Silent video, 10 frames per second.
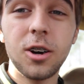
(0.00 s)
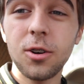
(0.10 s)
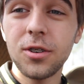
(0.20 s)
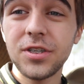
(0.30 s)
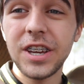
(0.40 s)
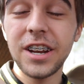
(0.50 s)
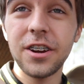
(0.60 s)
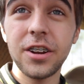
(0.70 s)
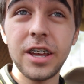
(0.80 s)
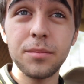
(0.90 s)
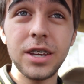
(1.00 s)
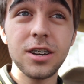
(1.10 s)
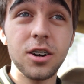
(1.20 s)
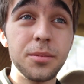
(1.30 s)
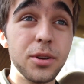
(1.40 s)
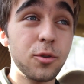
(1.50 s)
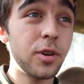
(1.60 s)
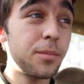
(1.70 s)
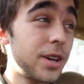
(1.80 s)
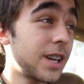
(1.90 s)
Hello oh, once again Internet, me Carmen
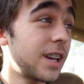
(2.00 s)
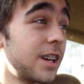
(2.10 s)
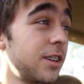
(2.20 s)
coming right back